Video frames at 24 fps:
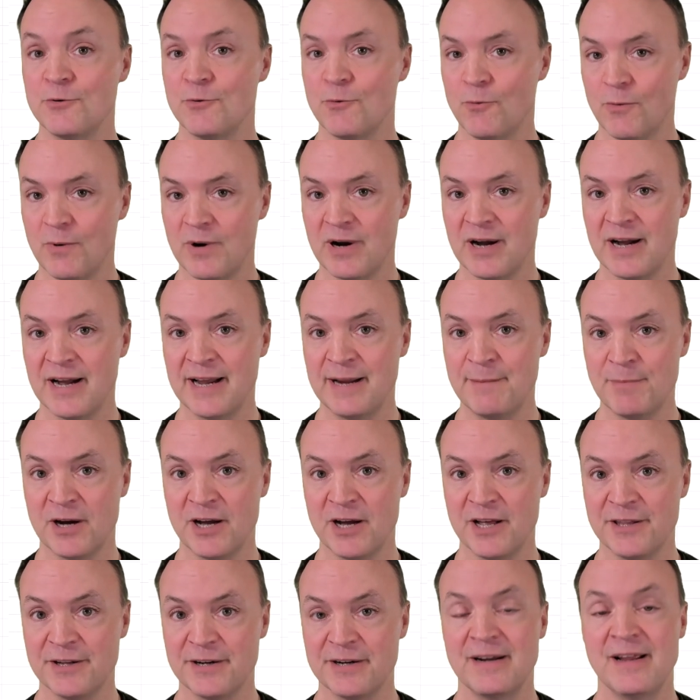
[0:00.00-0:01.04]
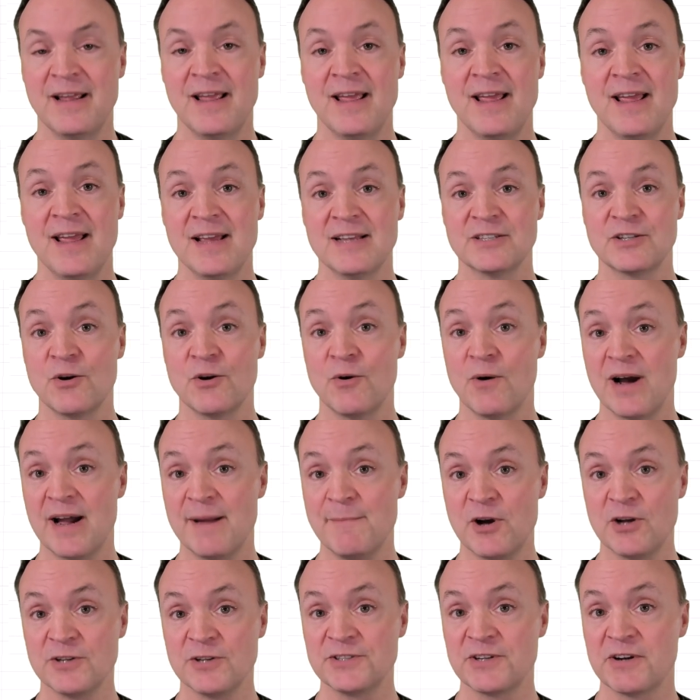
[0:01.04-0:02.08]
why bother? So
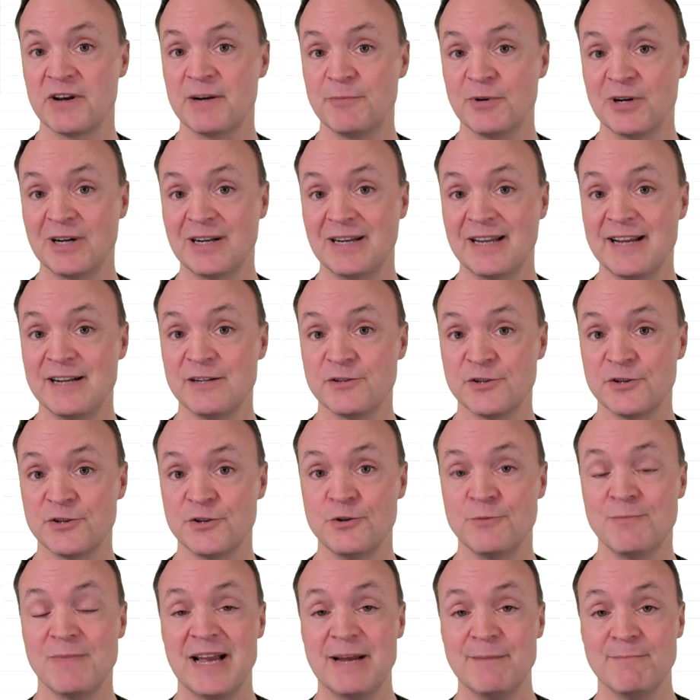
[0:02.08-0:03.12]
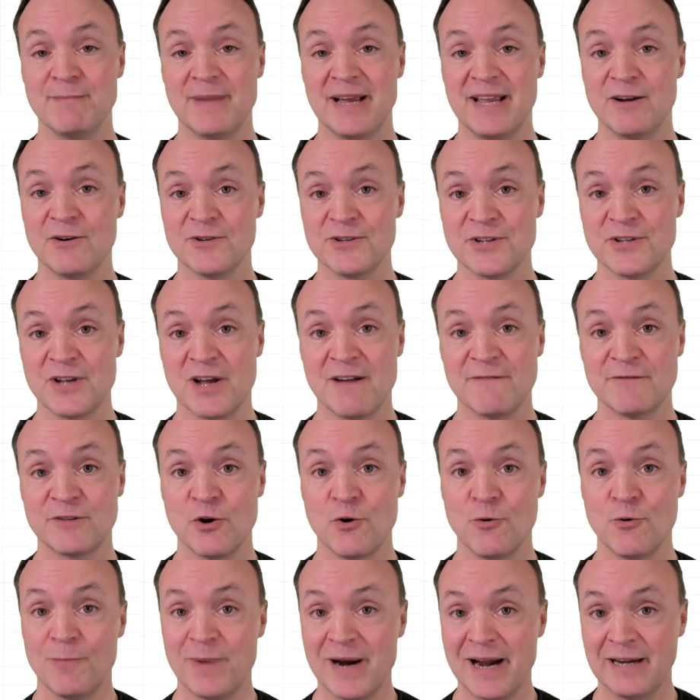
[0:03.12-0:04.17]
I'm also going to put a link to my Microsoft
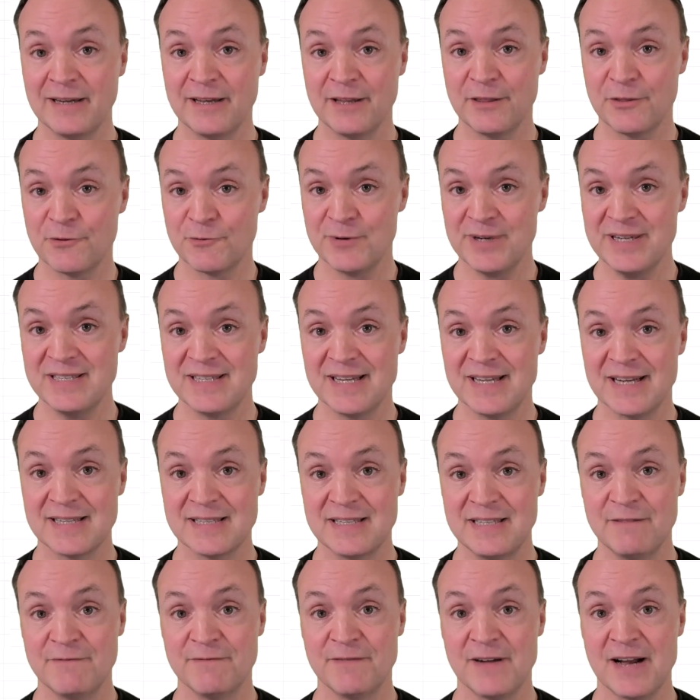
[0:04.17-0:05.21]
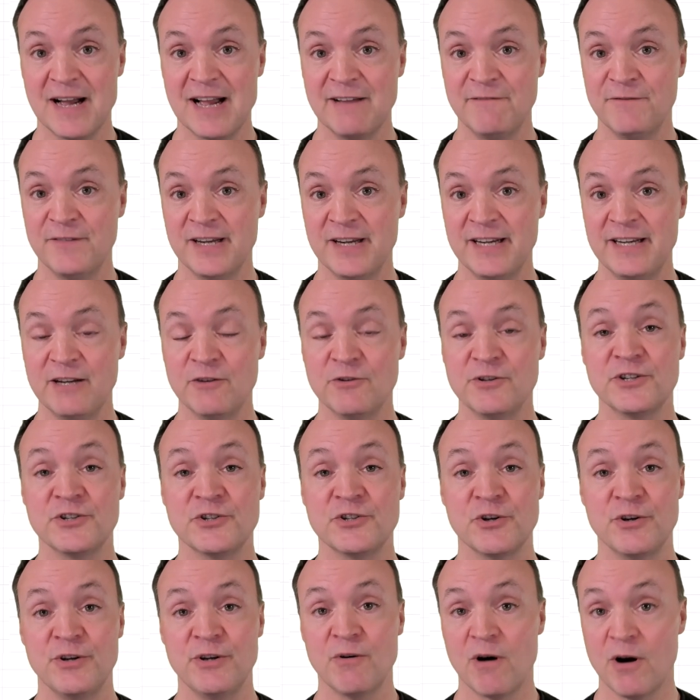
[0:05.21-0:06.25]
Copilot 365 video to
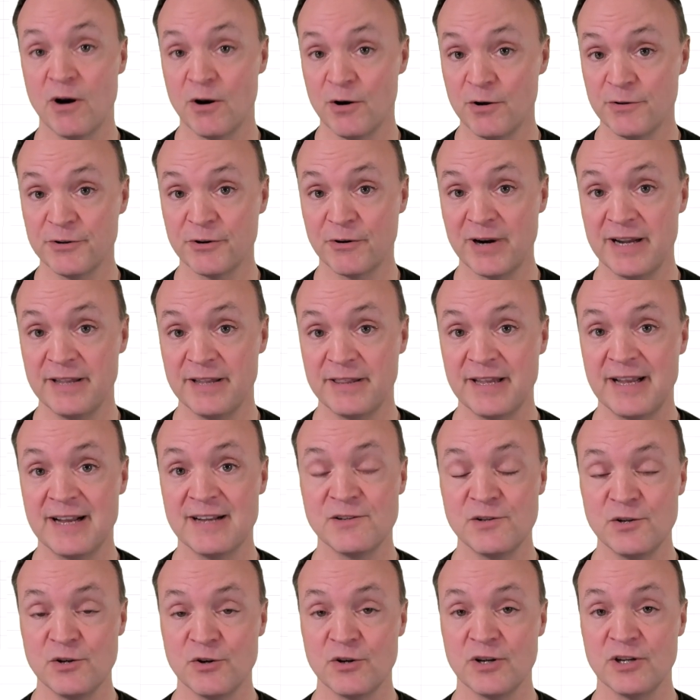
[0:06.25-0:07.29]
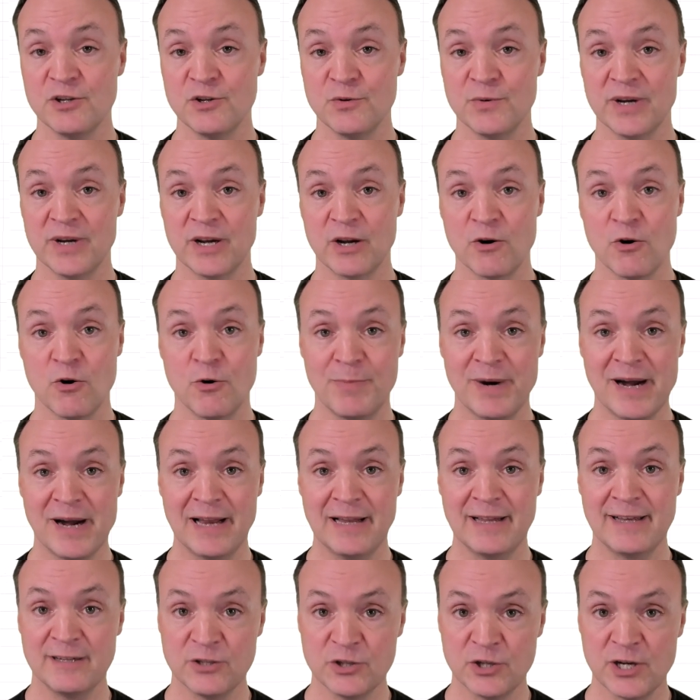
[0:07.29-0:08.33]
show you all the great things you can do in
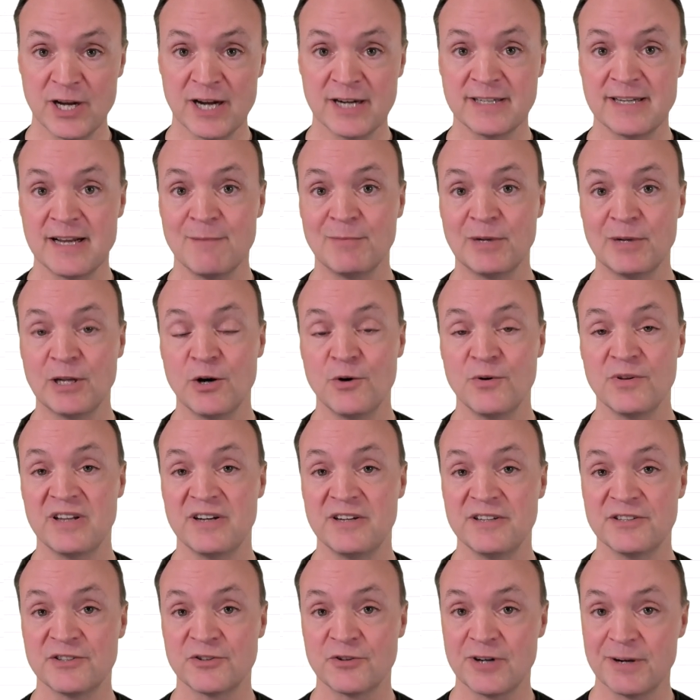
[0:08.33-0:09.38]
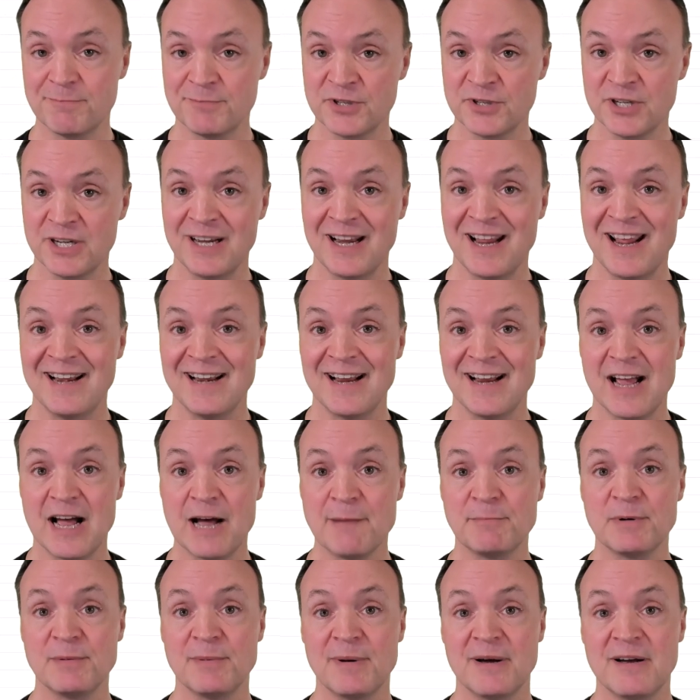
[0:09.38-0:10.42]
Copilot. Check down below in the description and
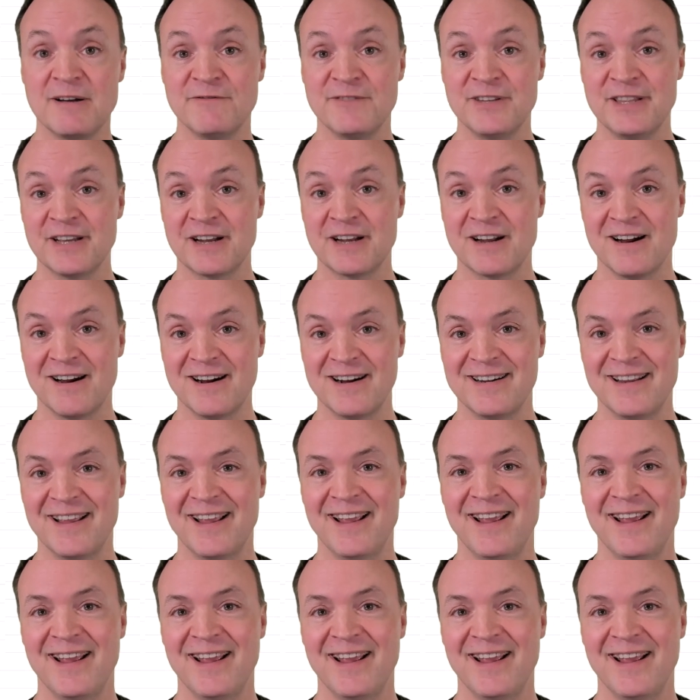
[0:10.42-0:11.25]
up above in the card.